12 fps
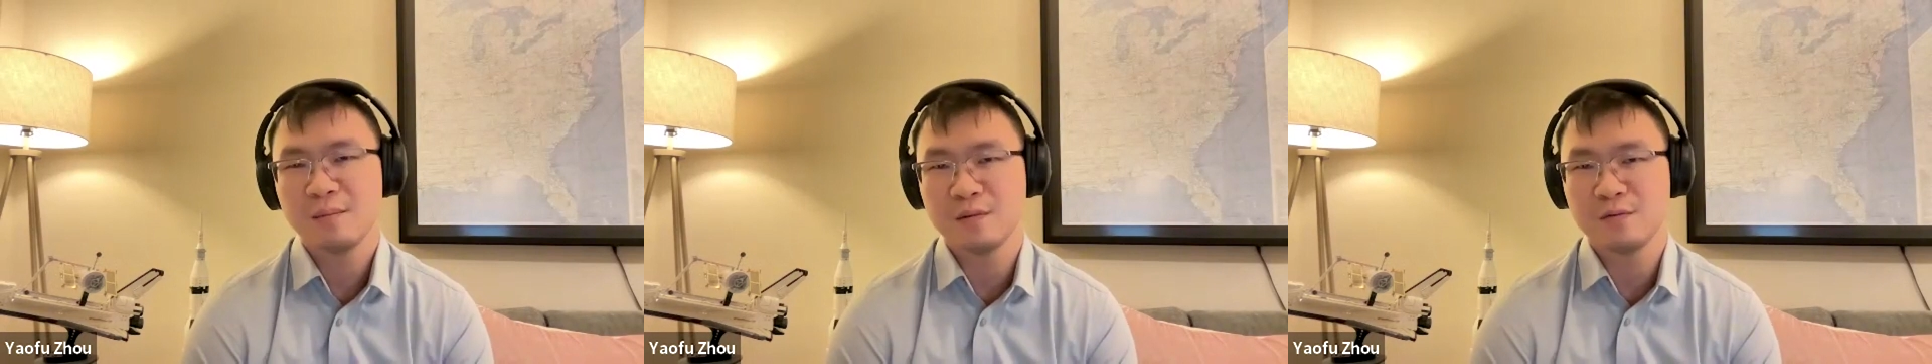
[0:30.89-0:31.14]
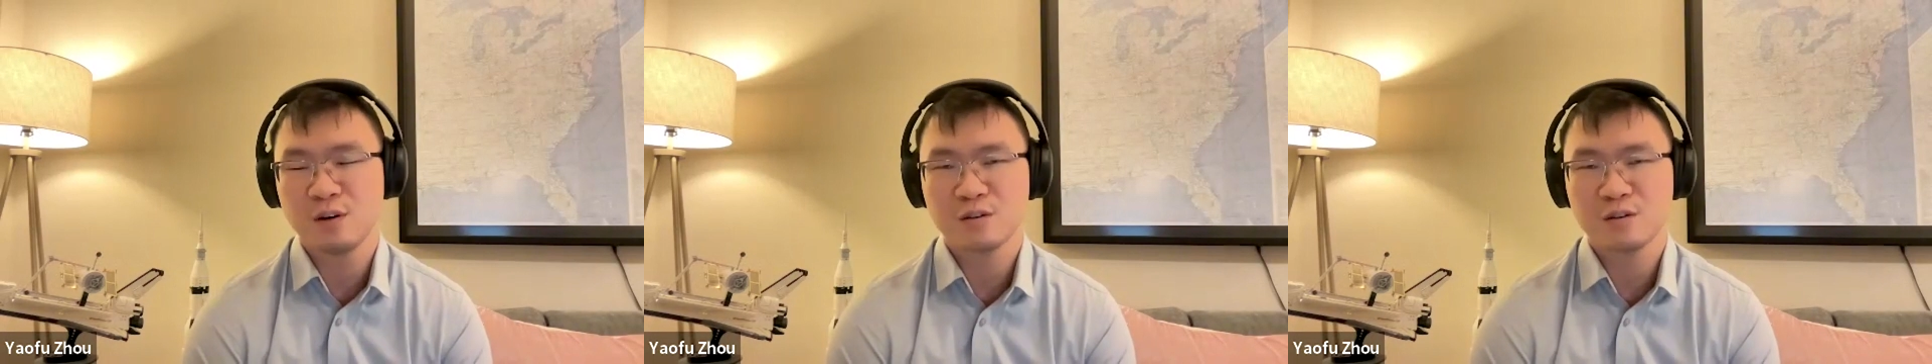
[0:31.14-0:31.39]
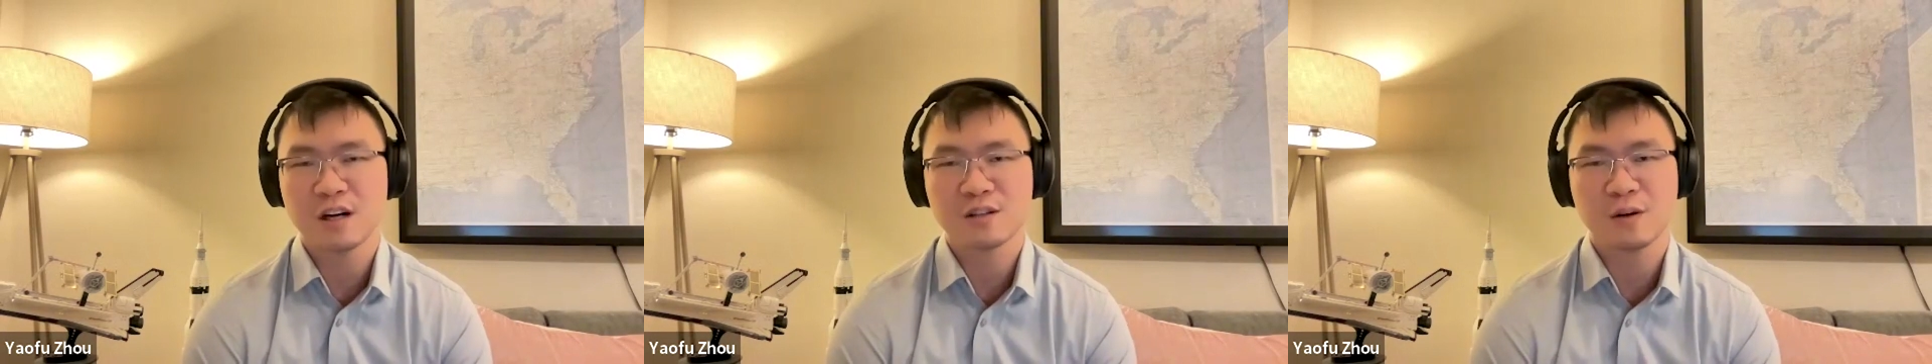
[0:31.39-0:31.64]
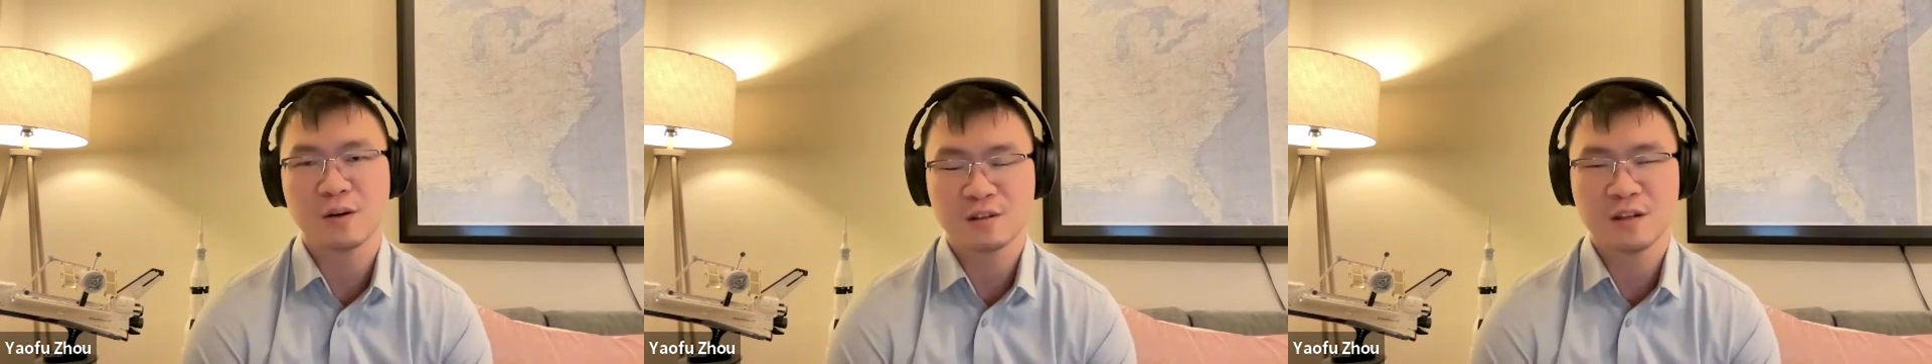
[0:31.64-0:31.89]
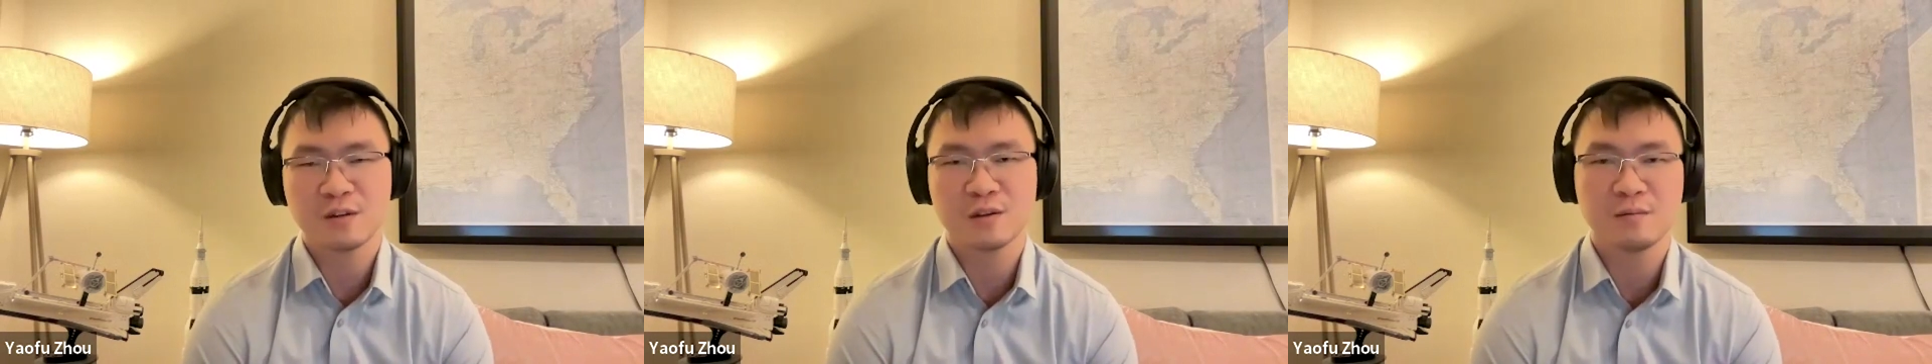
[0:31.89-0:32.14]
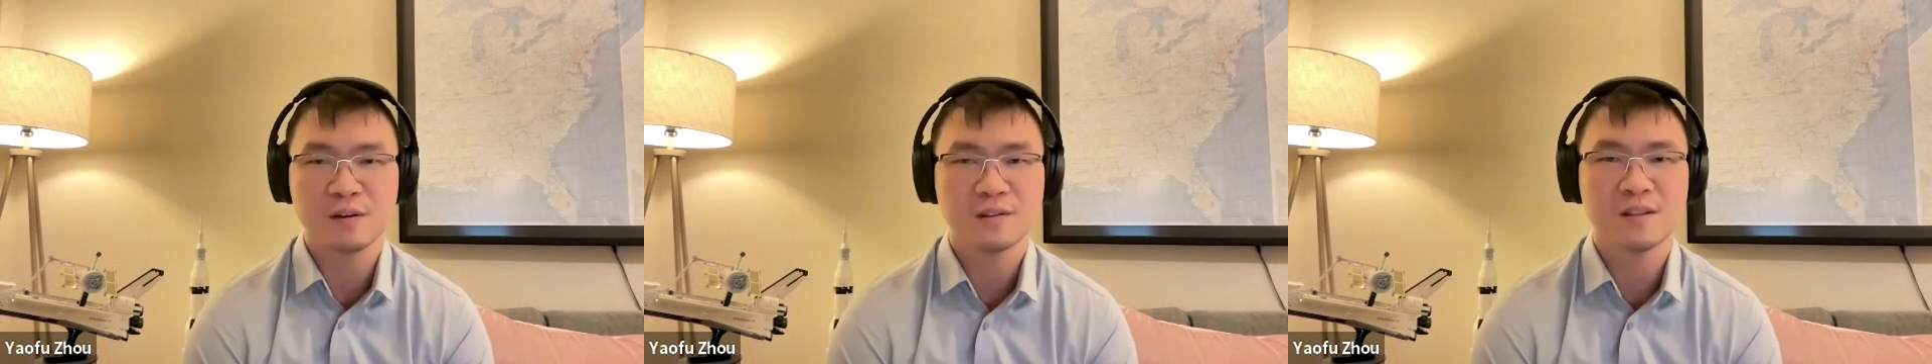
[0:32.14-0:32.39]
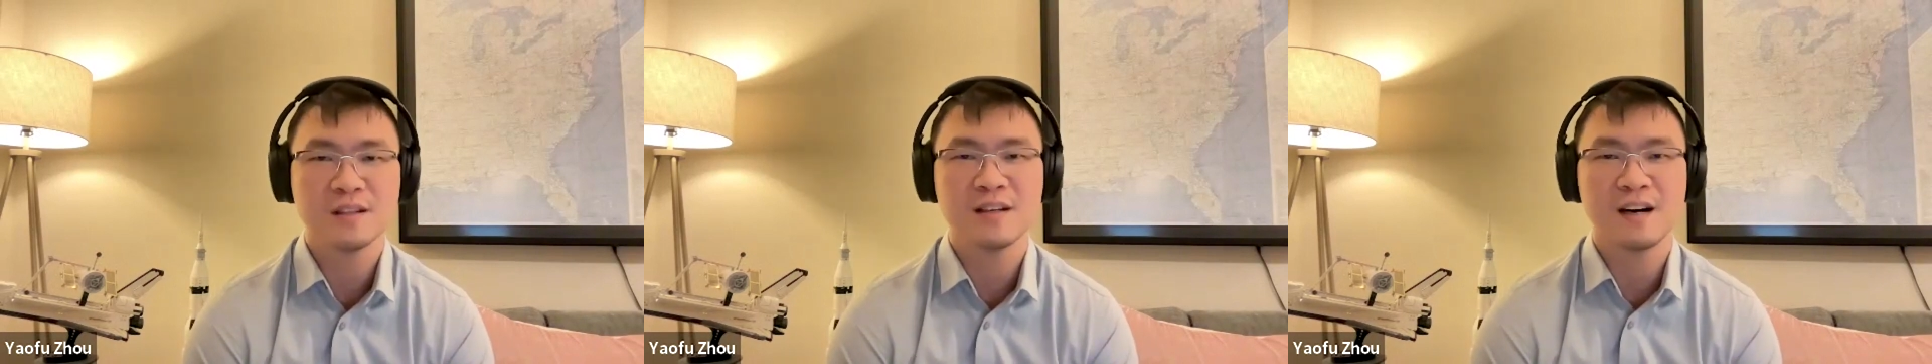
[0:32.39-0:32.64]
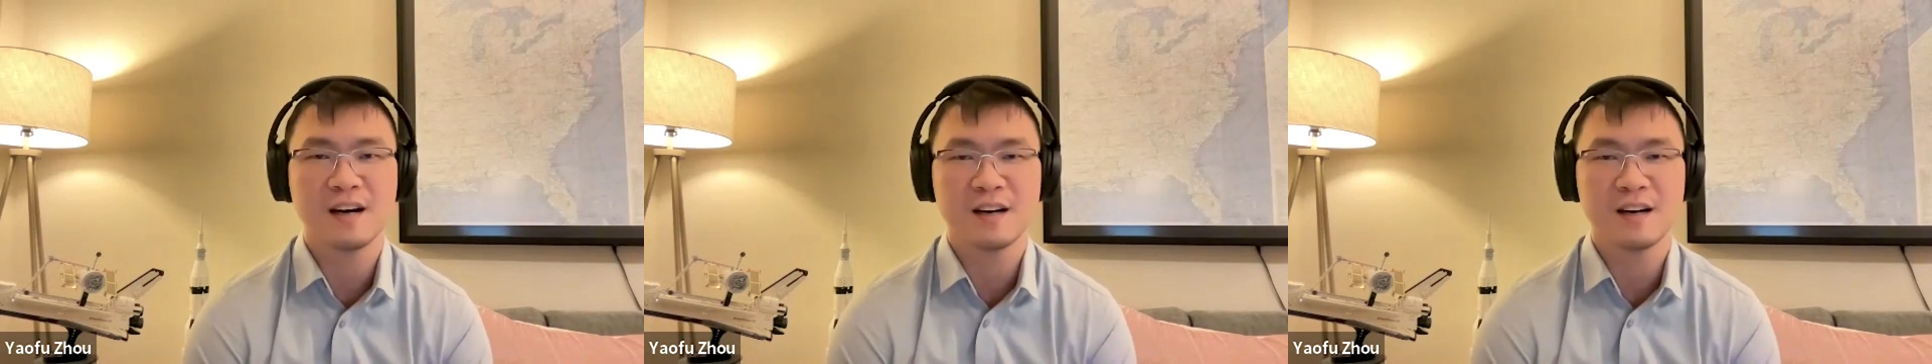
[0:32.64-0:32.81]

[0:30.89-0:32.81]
Before George Washington University,